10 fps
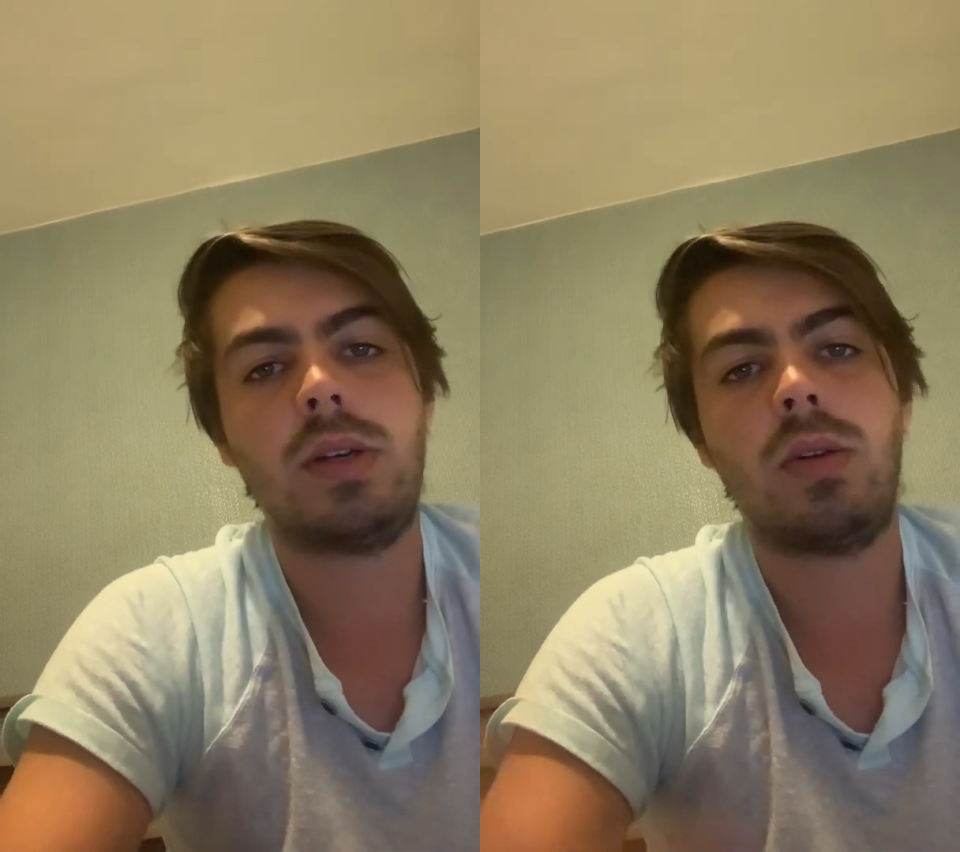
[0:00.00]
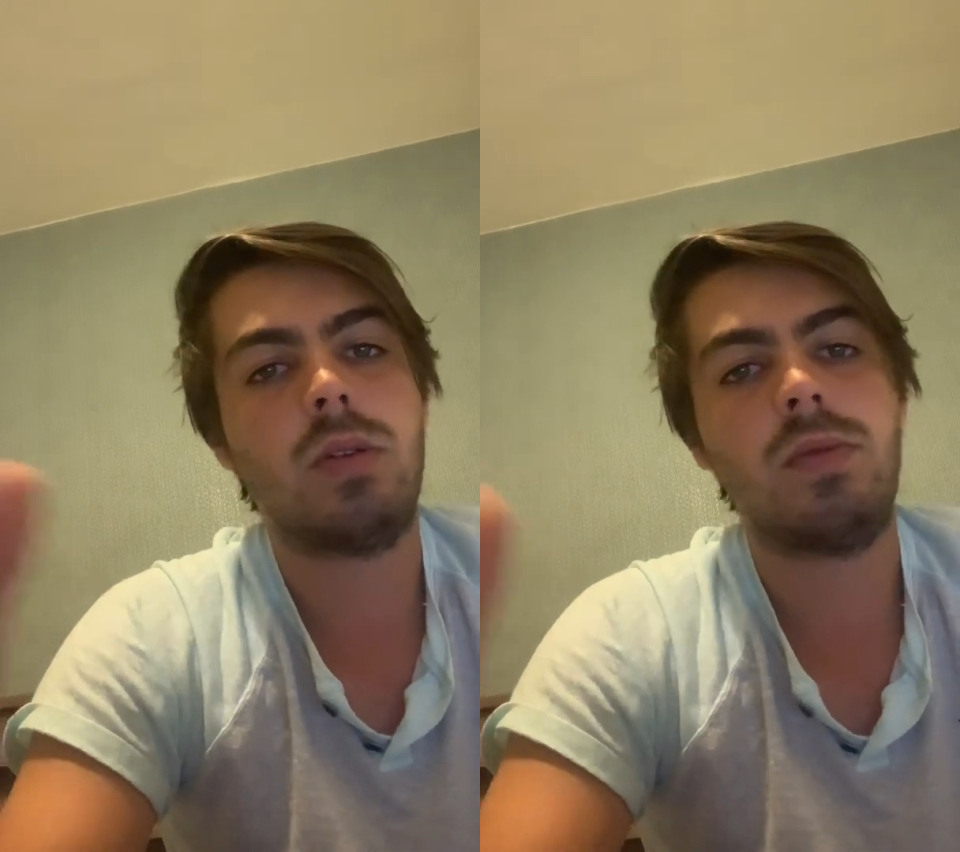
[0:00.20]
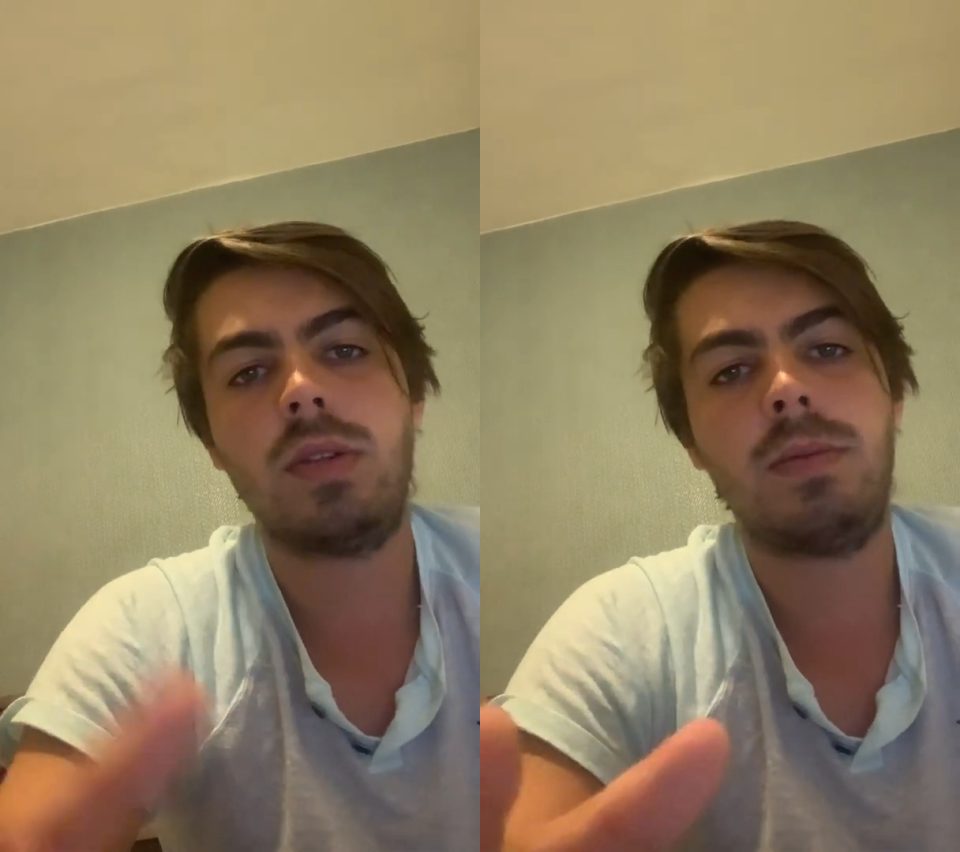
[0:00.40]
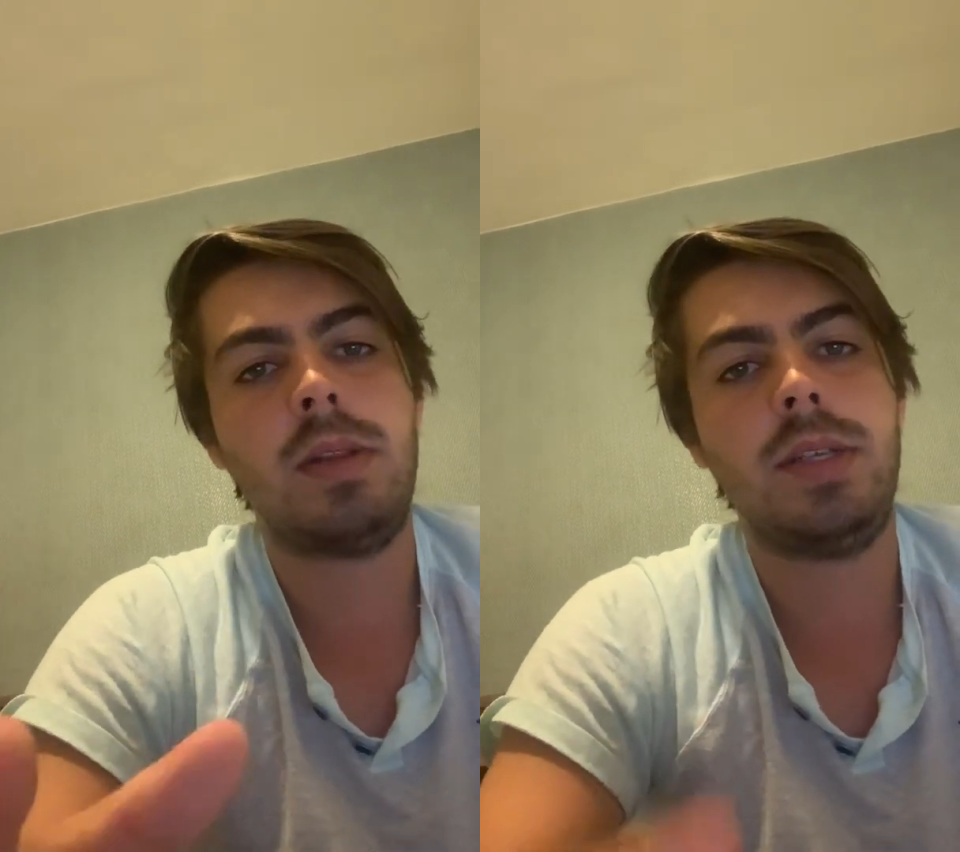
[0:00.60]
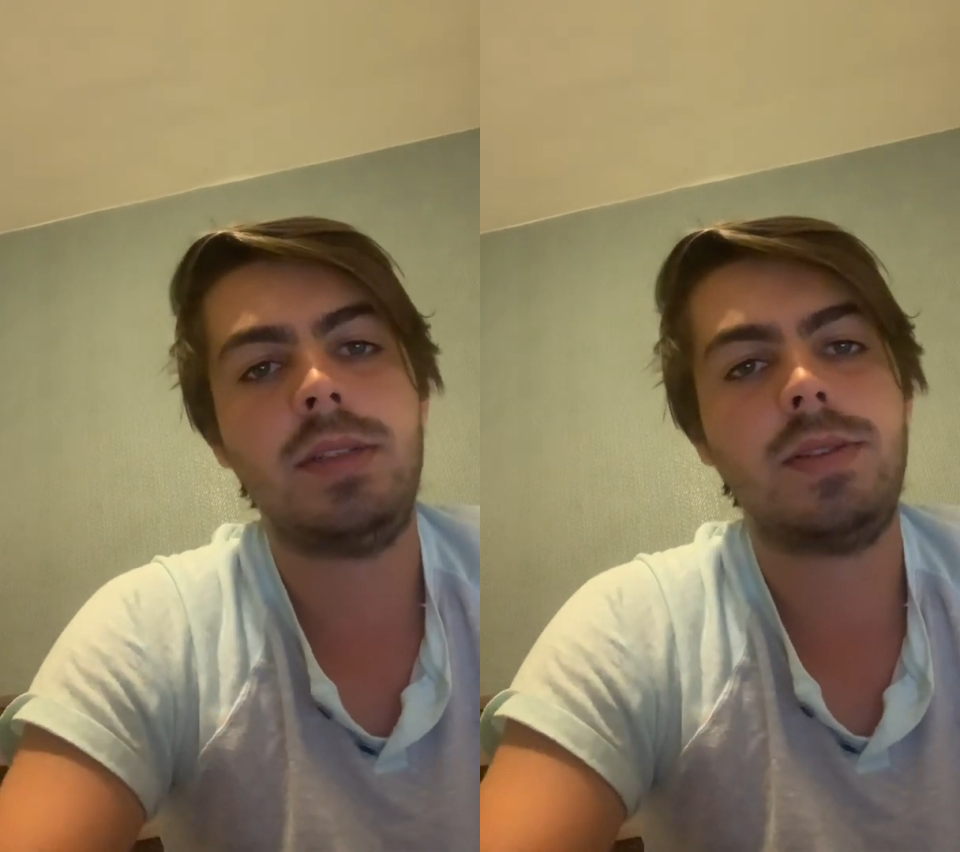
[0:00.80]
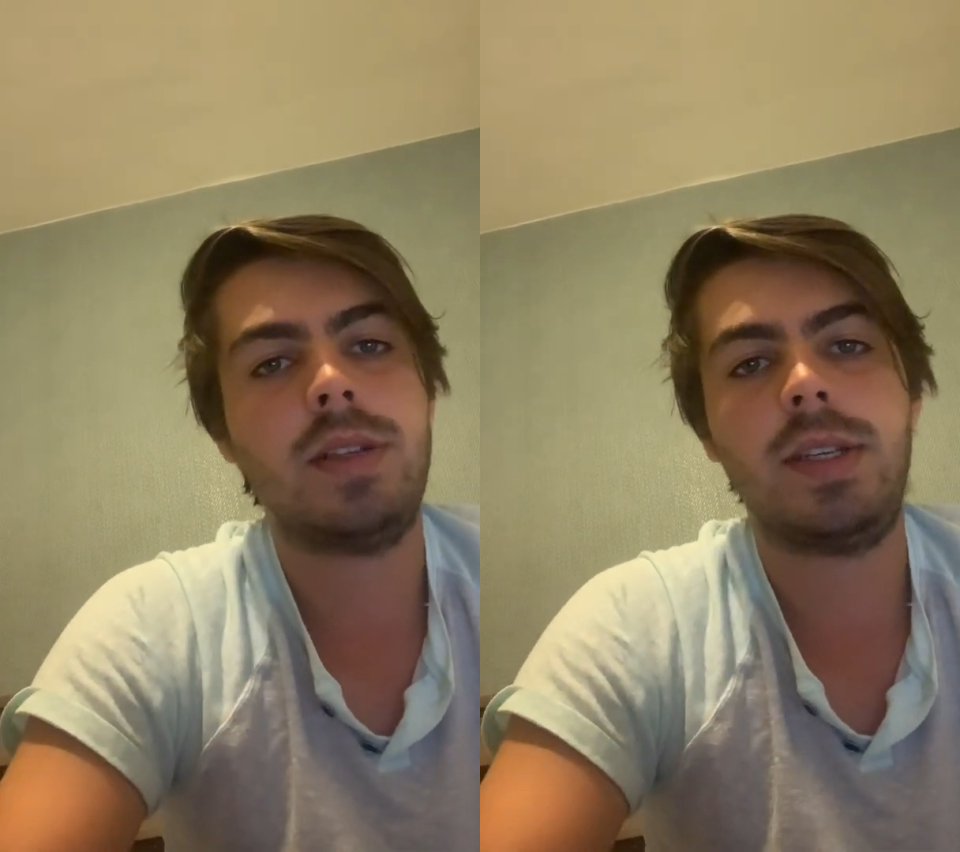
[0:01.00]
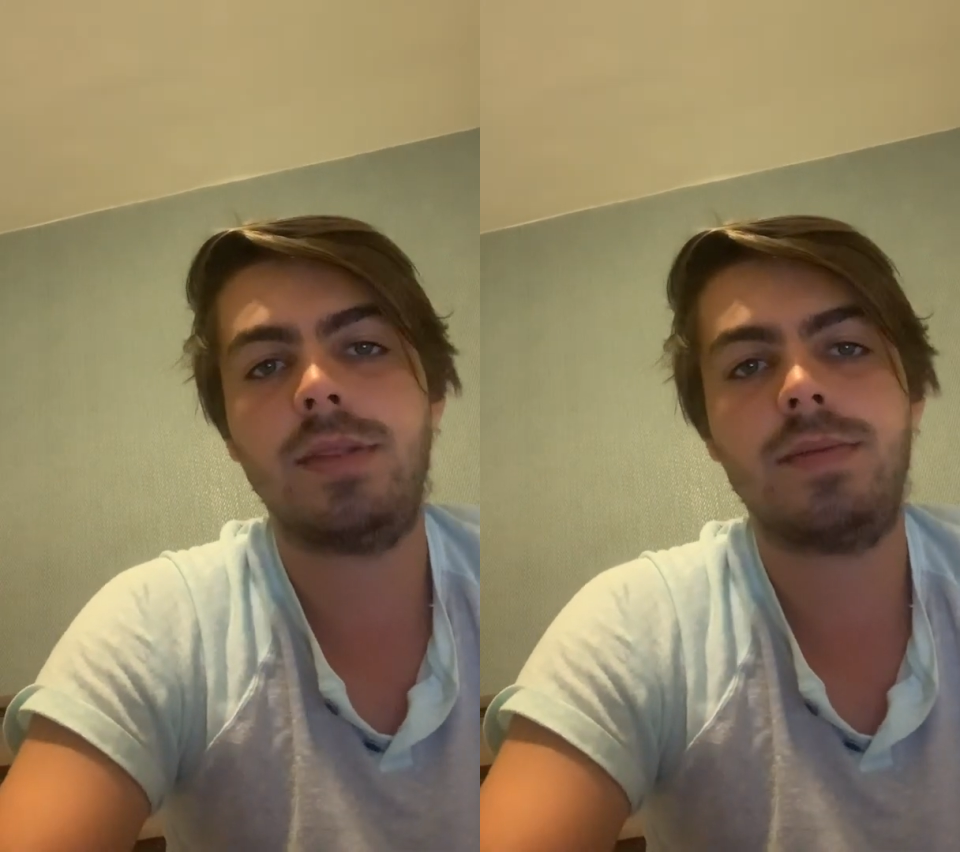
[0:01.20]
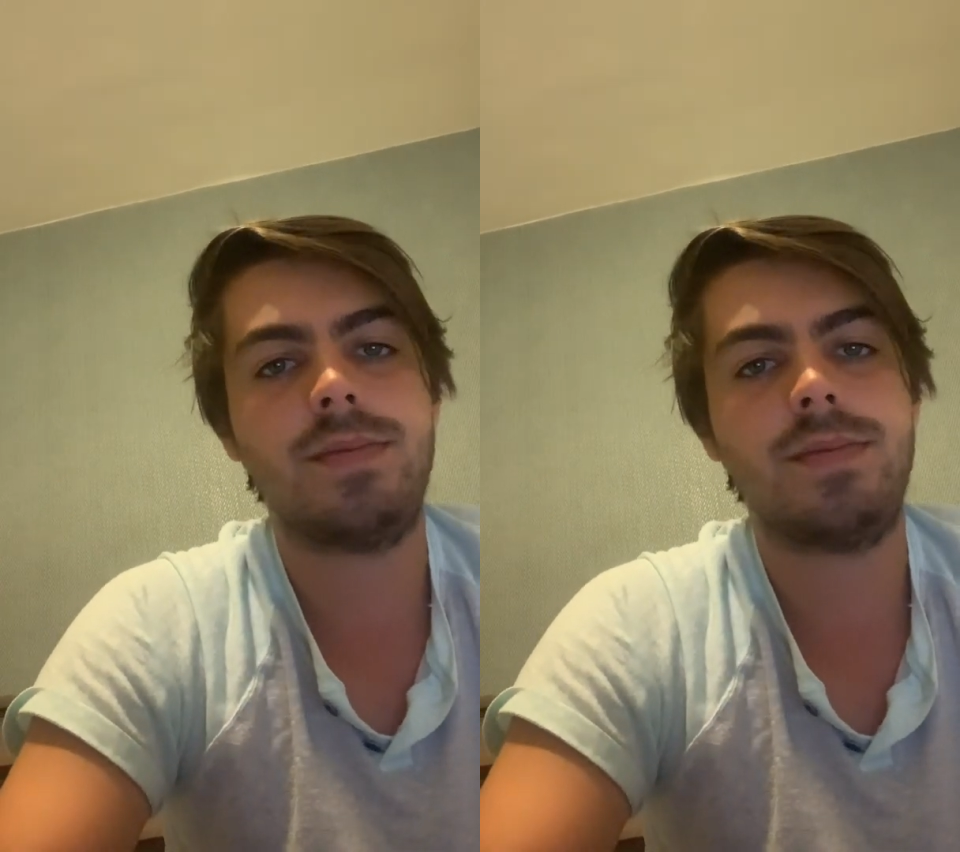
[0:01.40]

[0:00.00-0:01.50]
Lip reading: all over the place. Like,